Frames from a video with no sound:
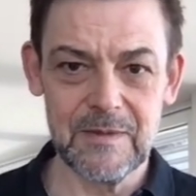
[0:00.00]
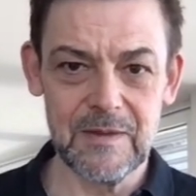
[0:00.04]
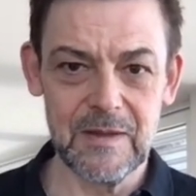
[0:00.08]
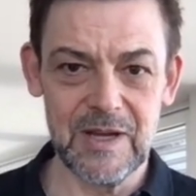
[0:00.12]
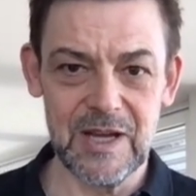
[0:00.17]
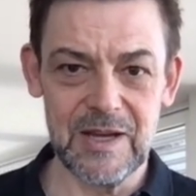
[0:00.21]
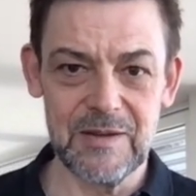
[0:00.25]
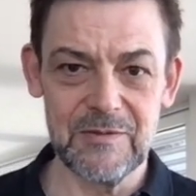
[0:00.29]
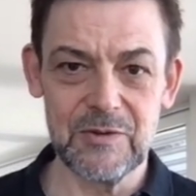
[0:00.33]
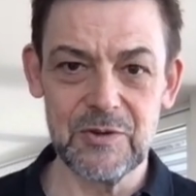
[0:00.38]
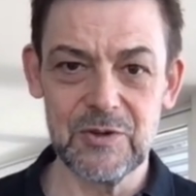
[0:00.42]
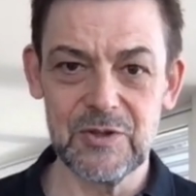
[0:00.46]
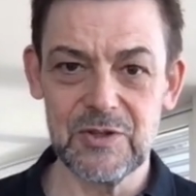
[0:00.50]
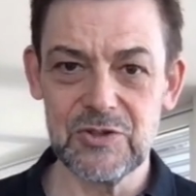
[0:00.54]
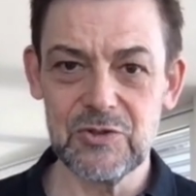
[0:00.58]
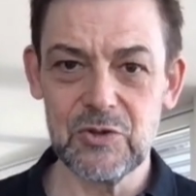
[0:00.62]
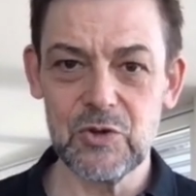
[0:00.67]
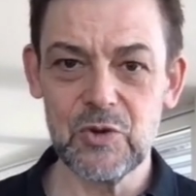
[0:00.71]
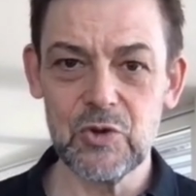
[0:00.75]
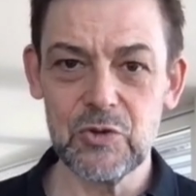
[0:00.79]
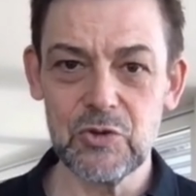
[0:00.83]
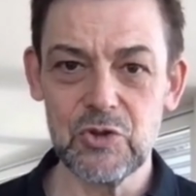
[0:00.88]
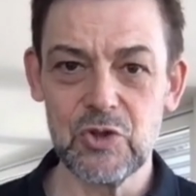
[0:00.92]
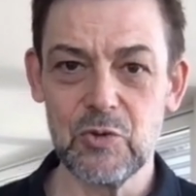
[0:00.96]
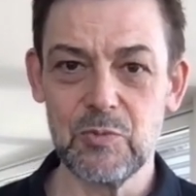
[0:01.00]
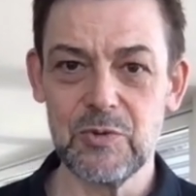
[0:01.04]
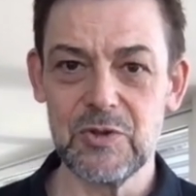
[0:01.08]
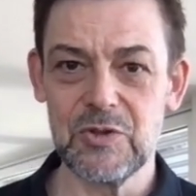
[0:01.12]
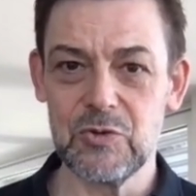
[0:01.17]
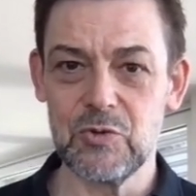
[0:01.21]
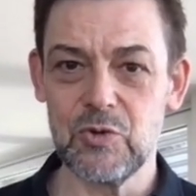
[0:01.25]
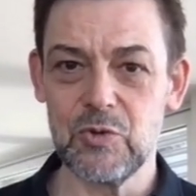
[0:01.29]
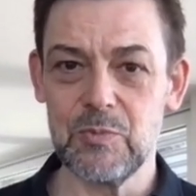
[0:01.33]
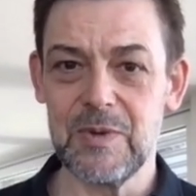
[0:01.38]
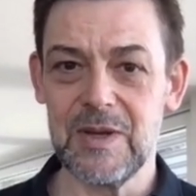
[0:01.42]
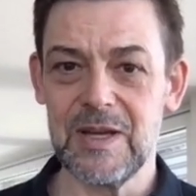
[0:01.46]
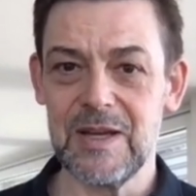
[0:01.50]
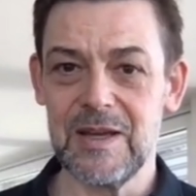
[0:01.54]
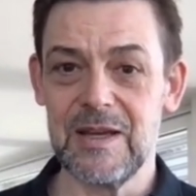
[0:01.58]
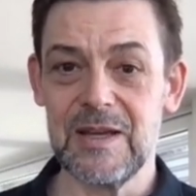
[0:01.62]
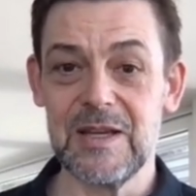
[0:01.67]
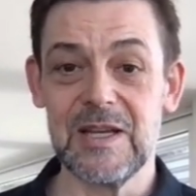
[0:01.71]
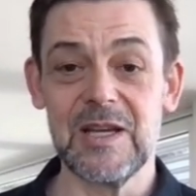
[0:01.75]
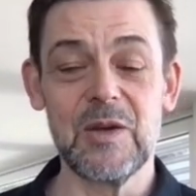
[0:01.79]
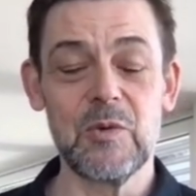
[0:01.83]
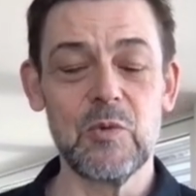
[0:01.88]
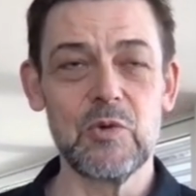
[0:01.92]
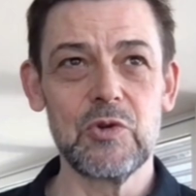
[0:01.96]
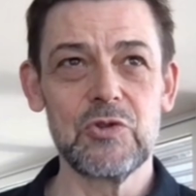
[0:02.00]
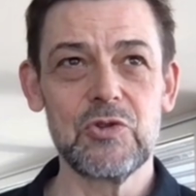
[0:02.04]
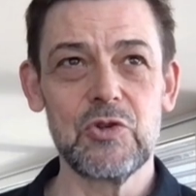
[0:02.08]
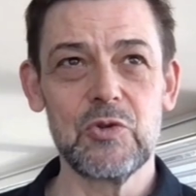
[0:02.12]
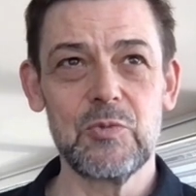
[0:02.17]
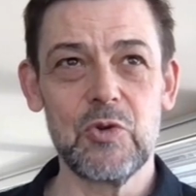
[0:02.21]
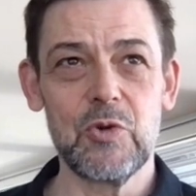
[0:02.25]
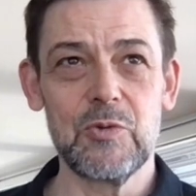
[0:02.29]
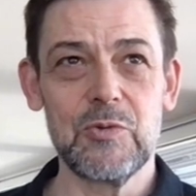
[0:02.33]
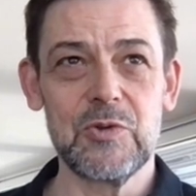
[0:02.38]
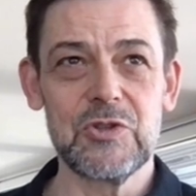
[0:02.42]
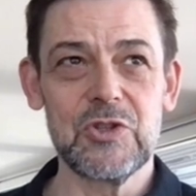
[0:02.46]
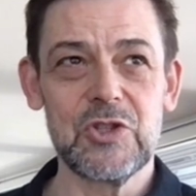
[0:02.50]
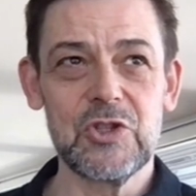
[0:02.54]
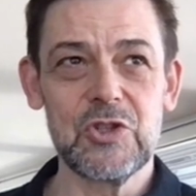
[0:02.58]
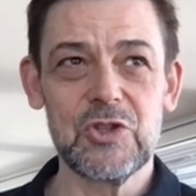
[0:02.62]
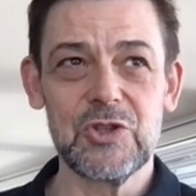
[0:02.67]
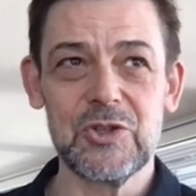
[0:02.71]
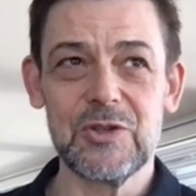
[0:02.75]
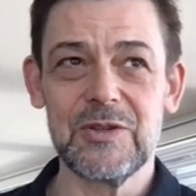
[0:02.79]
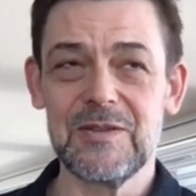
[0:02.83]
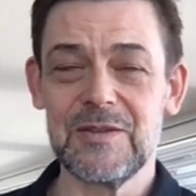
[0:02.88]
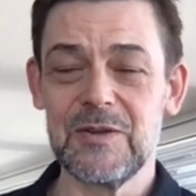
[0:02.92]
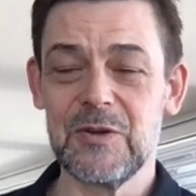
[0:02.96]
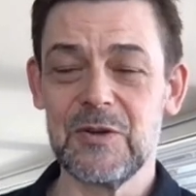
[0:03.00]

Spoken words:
After this, all qubits will be in an equal superposition.